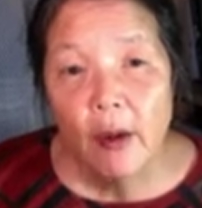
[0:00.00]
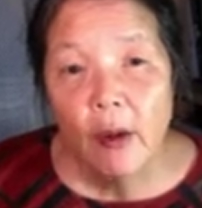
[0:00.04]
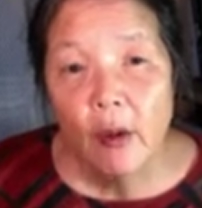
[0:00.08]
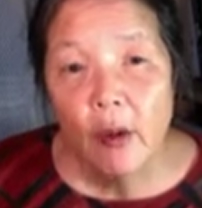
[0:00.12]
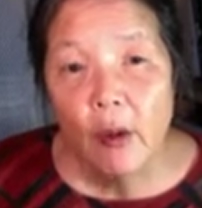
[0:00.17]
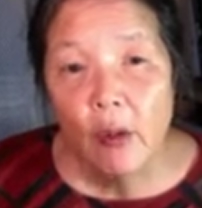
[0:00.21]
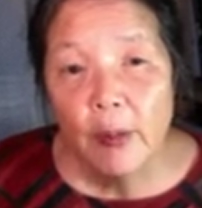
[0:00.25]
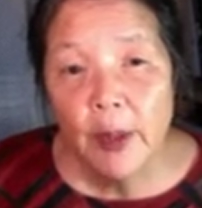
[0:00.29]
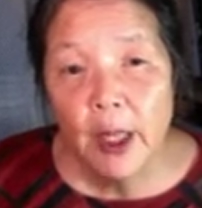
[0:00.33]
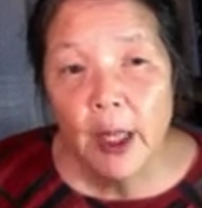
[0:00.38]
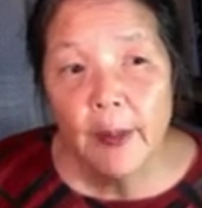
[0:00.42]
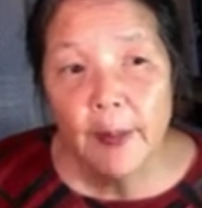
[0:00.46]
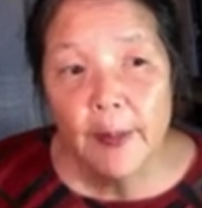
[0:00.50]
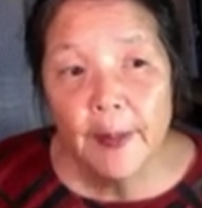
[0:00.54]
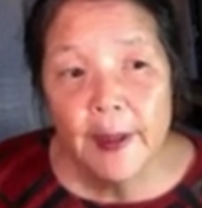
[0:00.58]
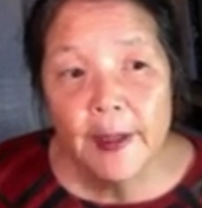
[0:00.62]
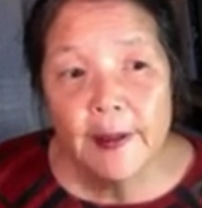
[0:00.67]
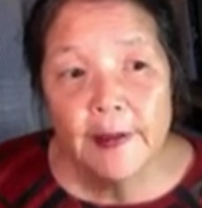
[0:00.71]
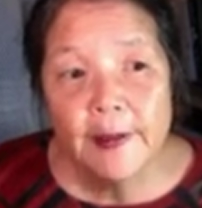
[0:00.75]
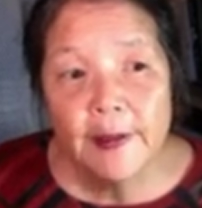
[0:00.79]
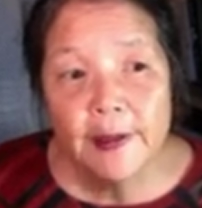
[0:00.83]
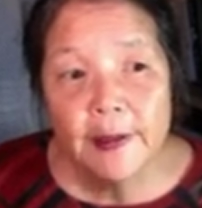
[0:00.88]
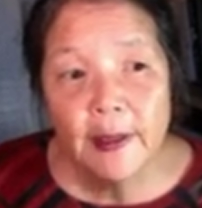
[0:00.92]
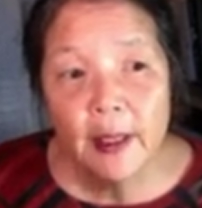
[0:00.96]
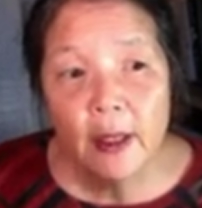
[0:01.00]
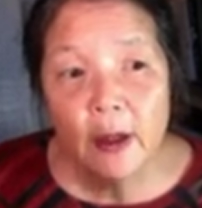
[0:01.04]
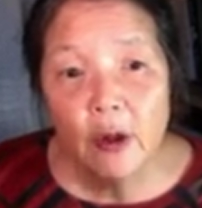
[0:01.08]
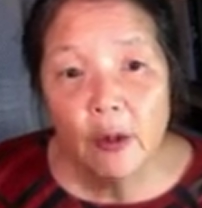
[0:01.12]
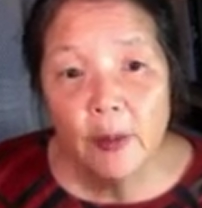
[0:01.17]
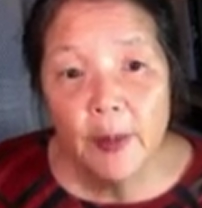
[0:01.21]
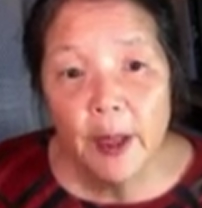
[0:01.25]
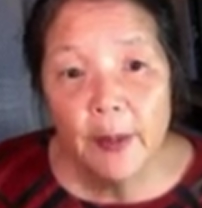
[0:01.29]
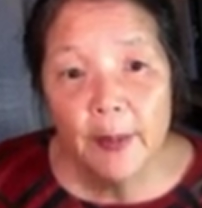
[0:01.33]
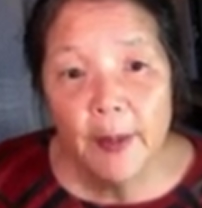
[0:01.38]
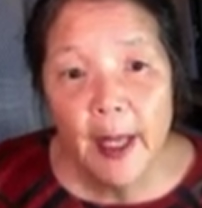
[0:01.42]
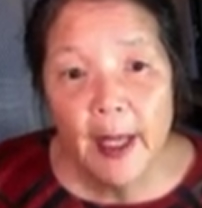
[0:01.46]

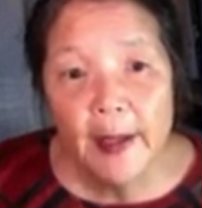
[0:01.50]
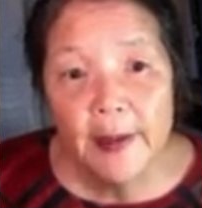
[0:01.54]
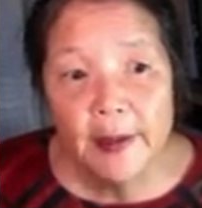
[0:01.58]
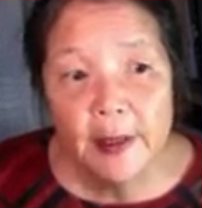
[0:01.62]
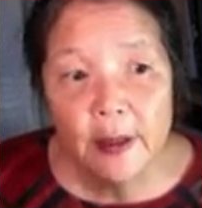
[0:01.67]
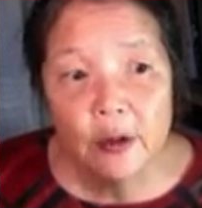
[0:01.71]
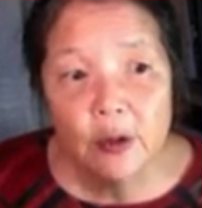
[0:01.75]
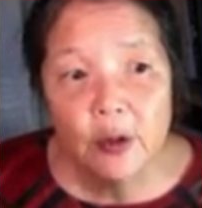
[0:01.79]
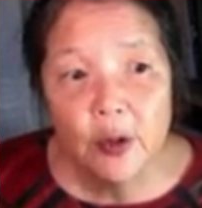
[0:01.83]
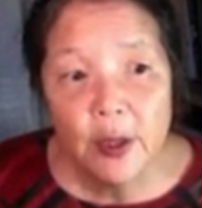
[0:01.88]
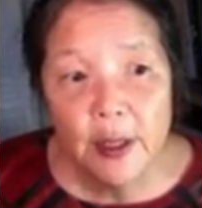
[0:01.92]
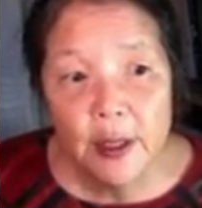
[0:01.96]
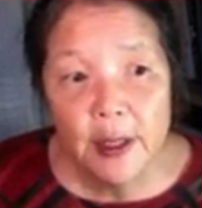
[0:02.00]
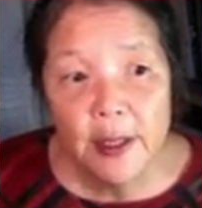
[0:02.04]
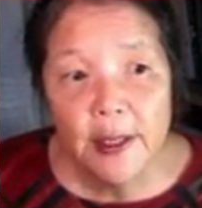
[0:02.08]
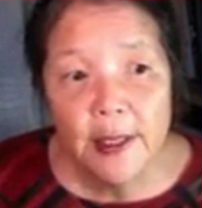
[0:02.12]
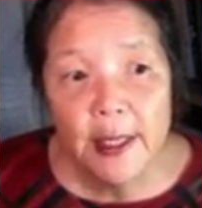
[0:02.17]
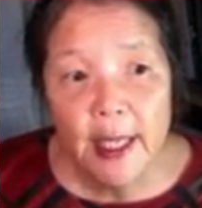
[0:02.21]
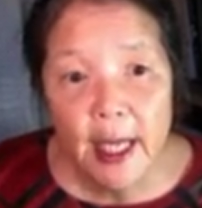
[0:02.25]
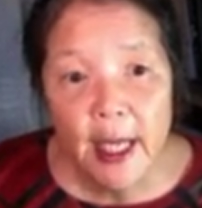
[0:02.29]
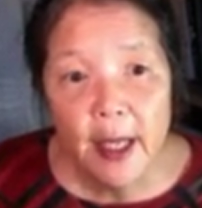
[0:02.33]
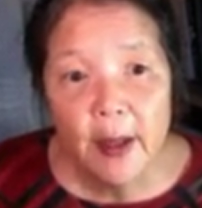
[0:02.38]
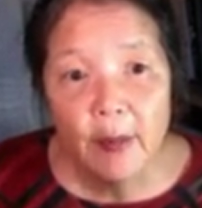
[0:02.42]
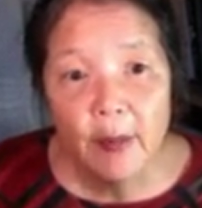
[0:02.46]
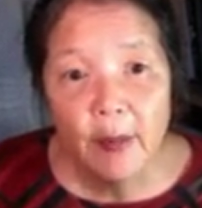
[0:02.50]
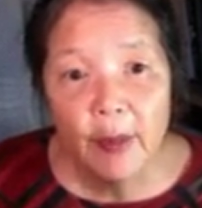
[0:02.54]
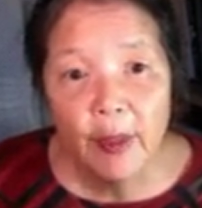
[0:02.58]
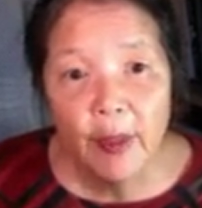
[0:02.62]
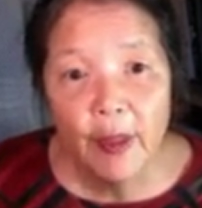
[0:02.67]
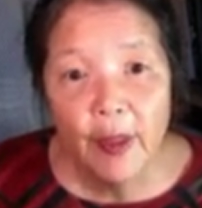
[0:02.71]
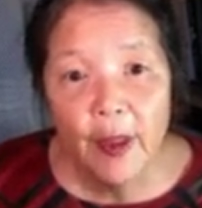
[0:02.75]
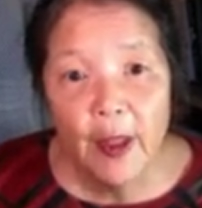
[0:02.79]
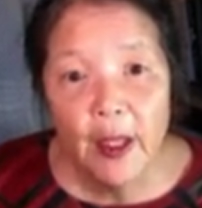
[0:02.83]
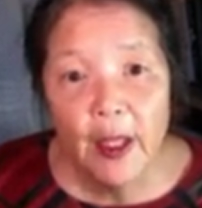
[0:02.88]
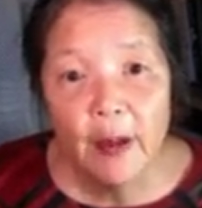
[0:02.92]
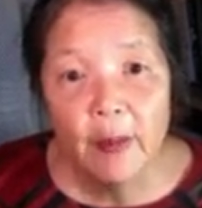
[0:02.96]
Homeopaths are doing the same
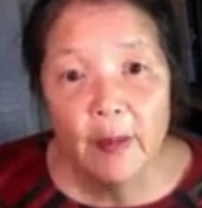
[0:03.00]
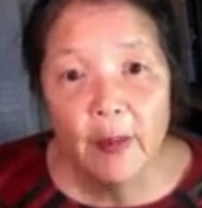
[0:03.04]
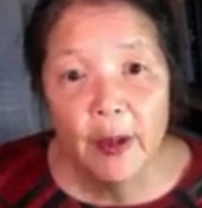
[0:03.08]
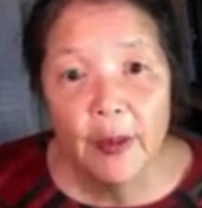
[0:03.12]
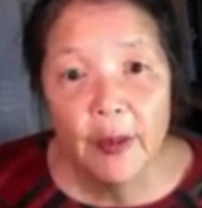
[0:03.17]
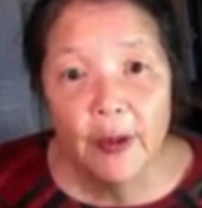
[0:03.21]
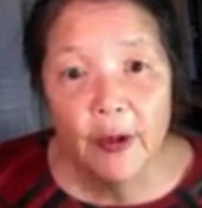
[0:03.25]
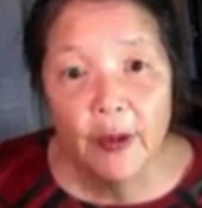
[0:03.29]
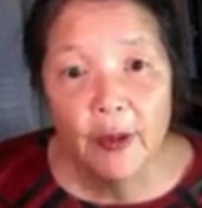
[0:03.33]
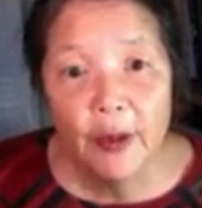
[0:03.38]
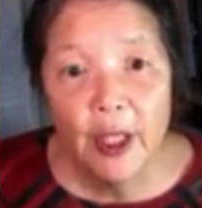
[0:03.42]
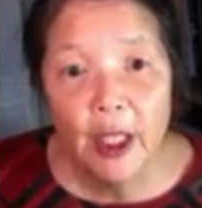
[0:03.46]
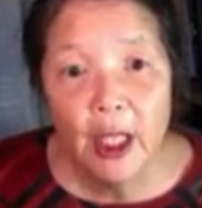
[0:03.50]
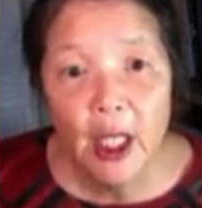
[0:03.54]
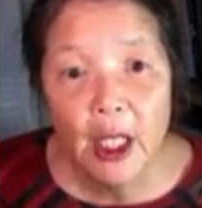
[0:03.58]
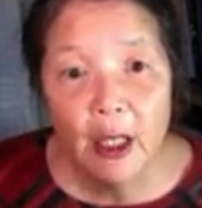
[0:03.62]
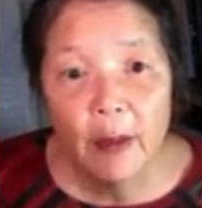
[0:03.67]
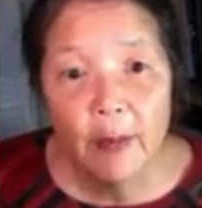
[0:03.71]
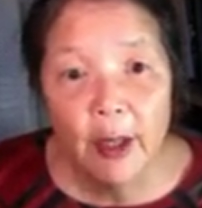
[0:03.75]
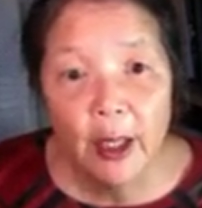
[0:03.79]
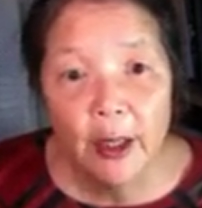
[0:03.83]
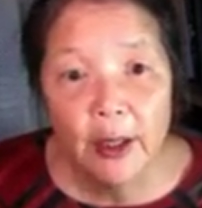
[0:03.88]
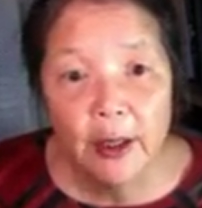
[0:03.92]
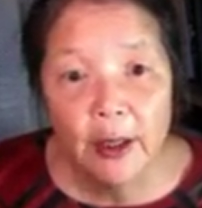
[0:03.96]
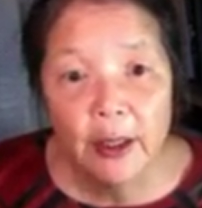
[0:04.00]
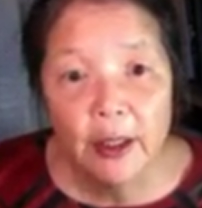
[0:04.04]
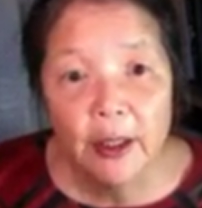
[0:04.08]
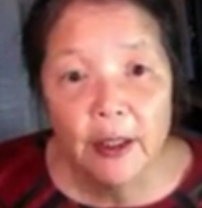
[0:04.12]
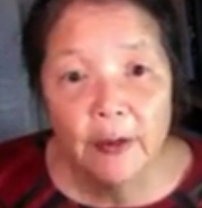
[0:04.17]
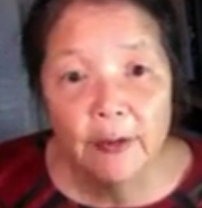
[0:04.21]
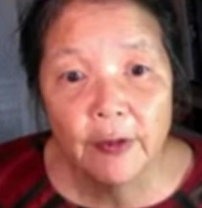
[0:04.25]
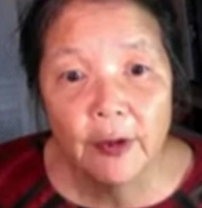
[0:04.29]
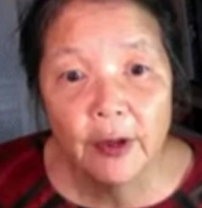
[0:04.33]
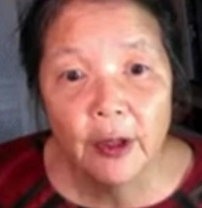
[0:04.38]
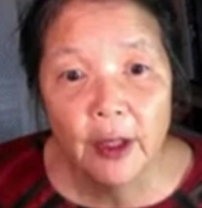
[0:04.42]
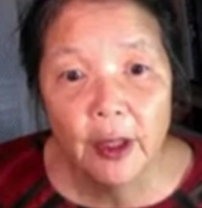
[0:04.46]
thing, but they're thinking about it
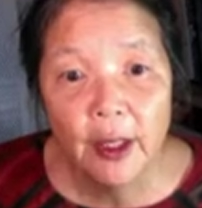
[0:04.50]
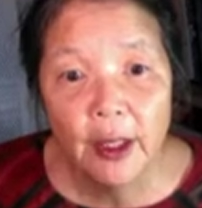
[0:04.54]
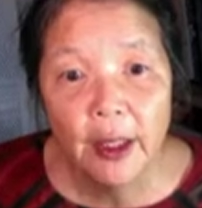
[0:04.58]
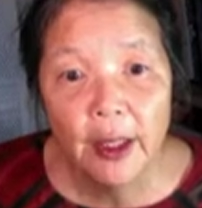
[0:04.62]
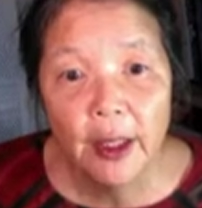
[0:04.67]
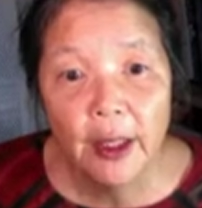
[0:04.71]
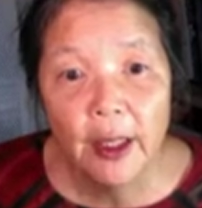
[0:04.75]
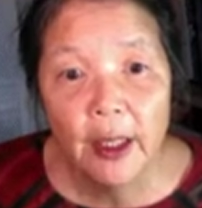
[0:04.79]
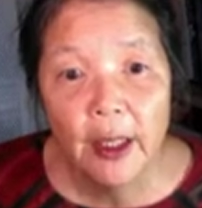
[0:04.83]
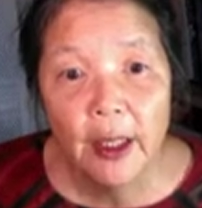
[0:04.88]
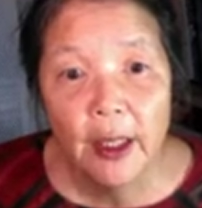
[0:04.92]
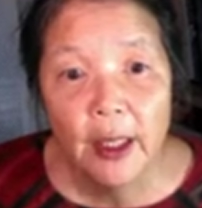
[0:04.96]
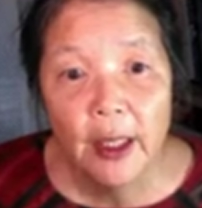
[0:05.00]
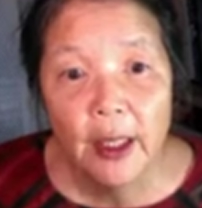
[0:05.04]
differently,